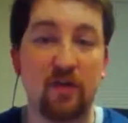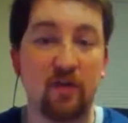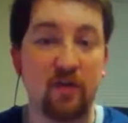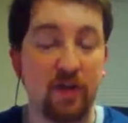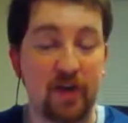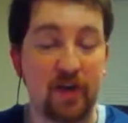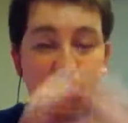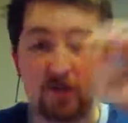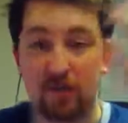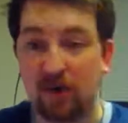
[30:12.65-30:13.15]
Are
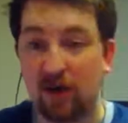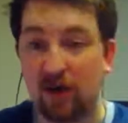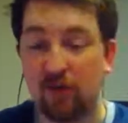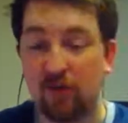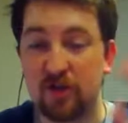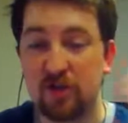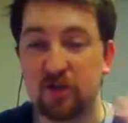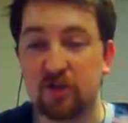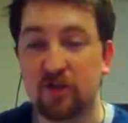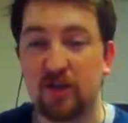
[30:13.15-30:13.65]
they going to try
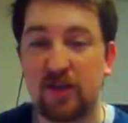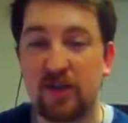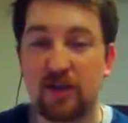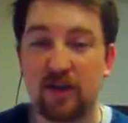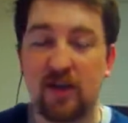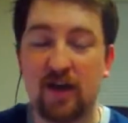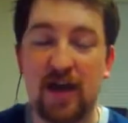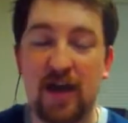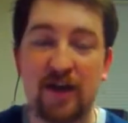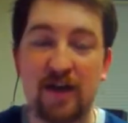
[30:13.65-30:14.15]
original
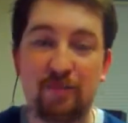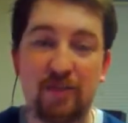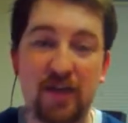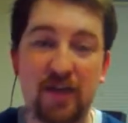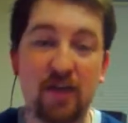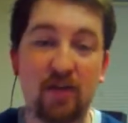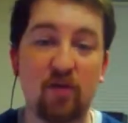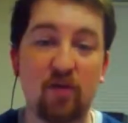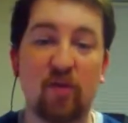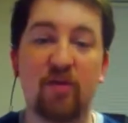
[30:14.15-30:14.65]

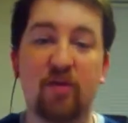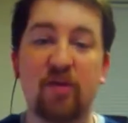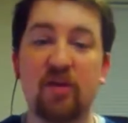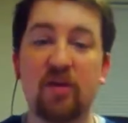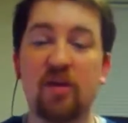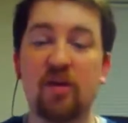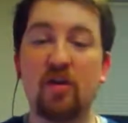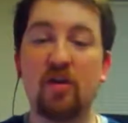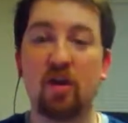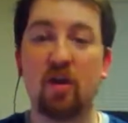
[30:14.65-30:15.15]
IP, or
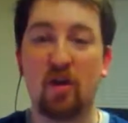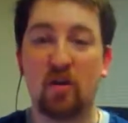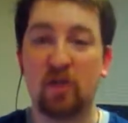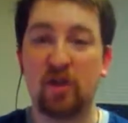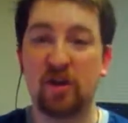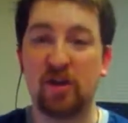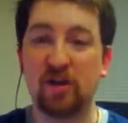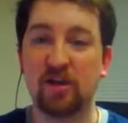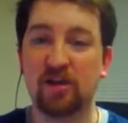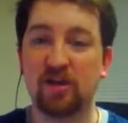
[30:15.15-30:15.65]
are
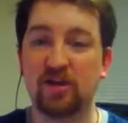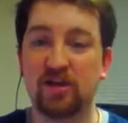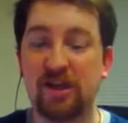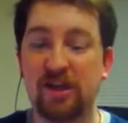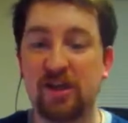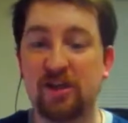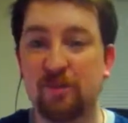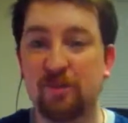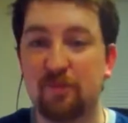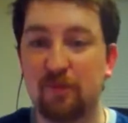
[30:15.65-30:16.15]
we going to
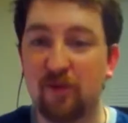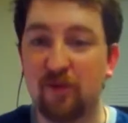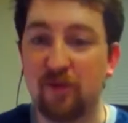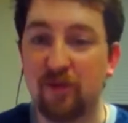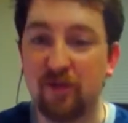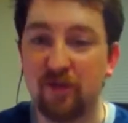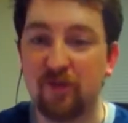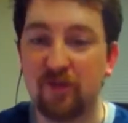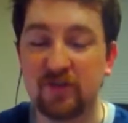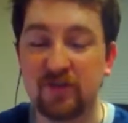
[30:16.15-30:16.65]
see the birth
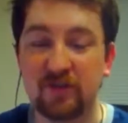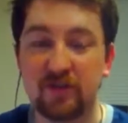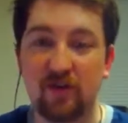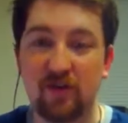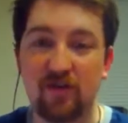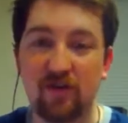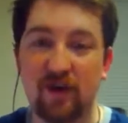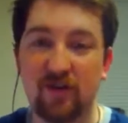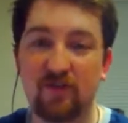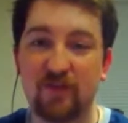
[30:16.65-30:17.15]
of a
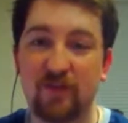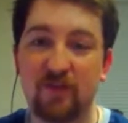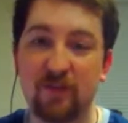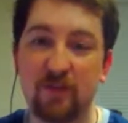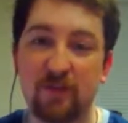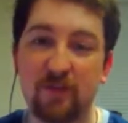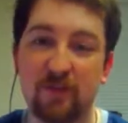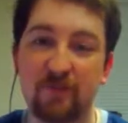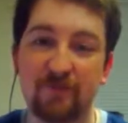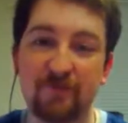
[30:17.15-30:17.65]
StarCraft
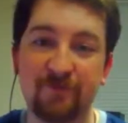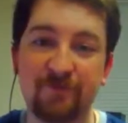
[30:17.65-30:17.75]
MMO?